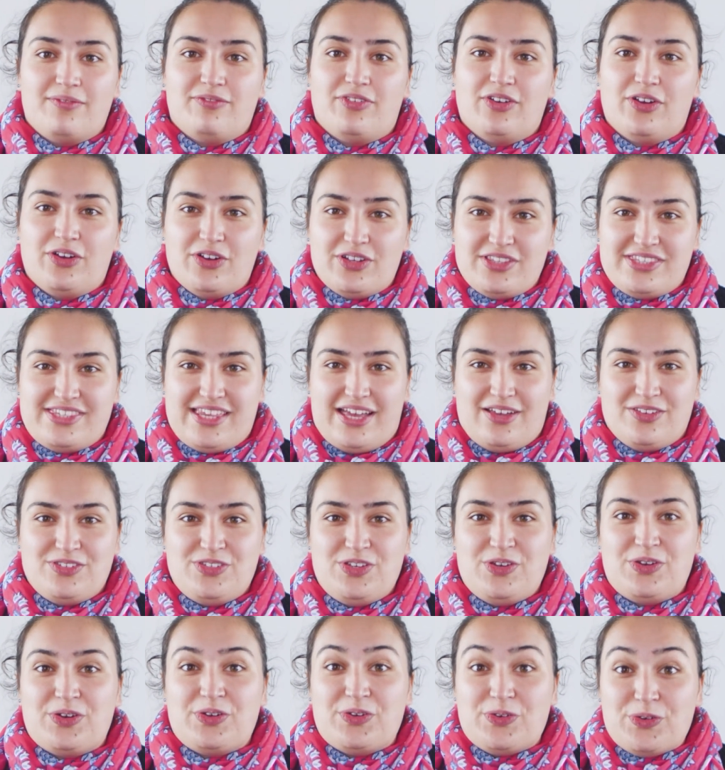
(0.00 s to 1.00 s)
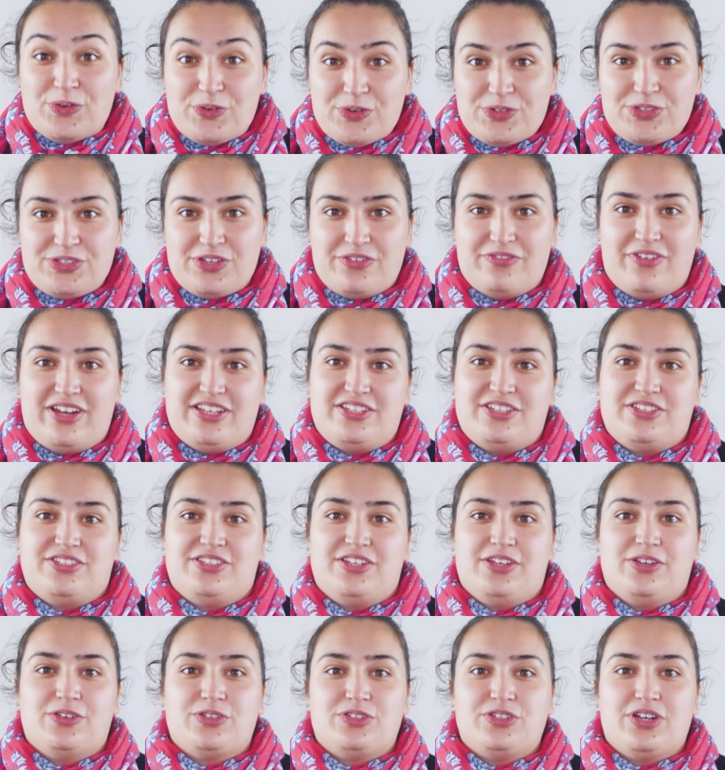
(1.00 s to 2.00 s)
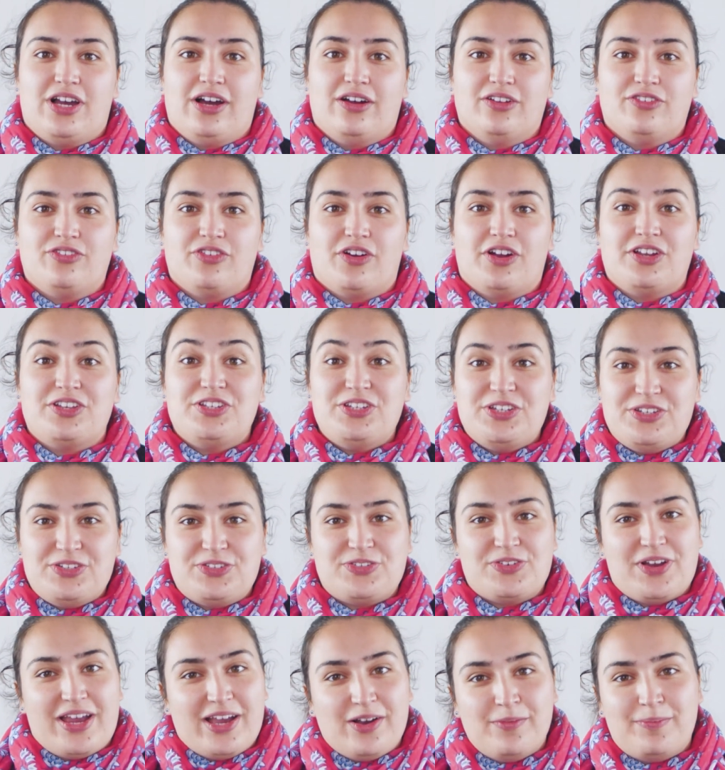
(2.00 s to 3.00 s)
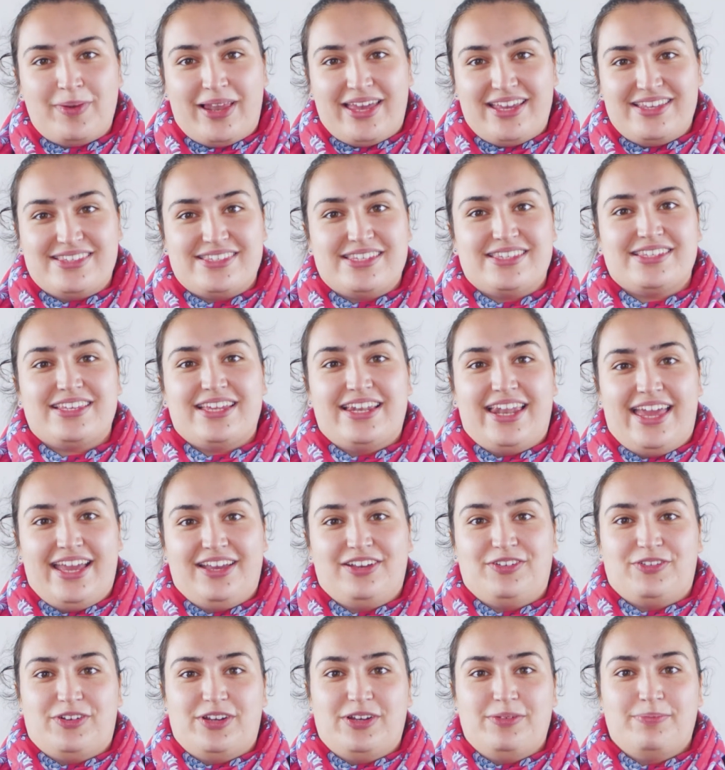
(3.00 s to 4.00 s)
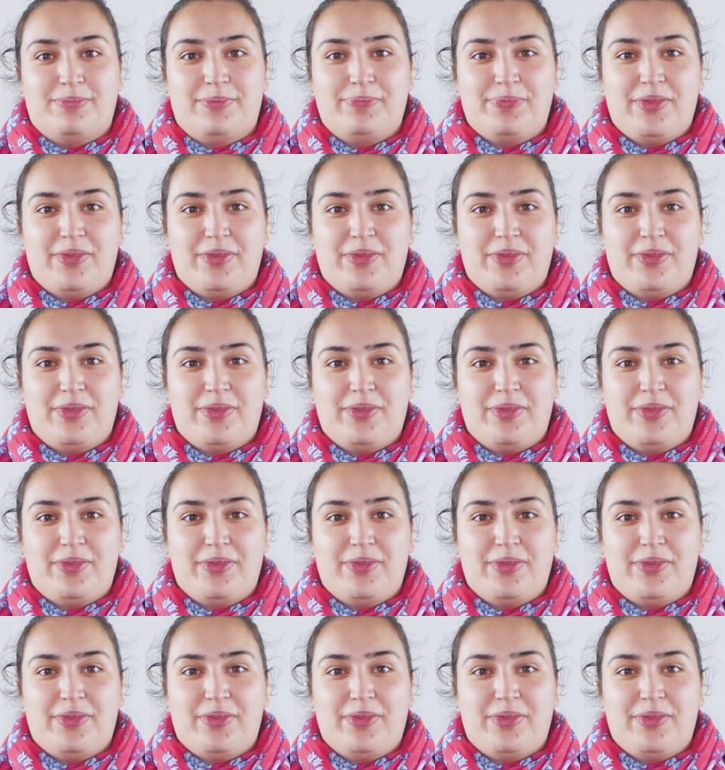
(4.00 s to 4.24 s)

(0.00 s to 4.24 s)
up for God's House, you can also register your child for our new Trailblazers Connect group.